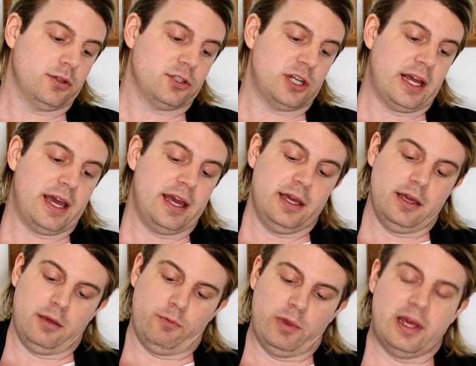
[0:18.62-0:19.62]

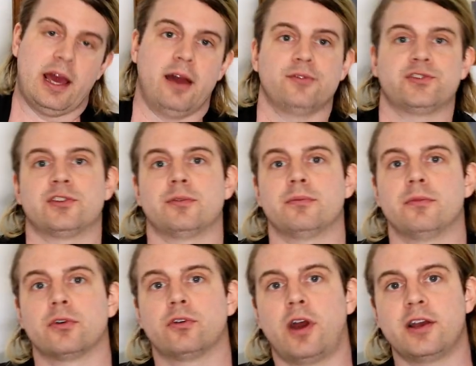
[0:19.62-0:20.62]
today we have
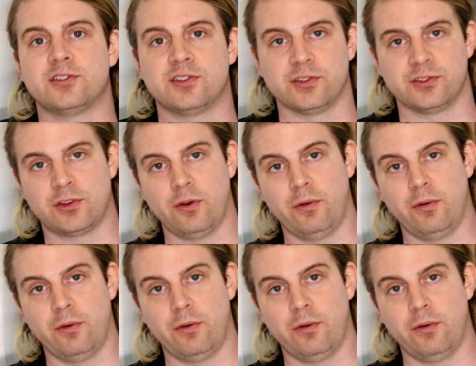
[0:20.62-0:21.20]
some crisis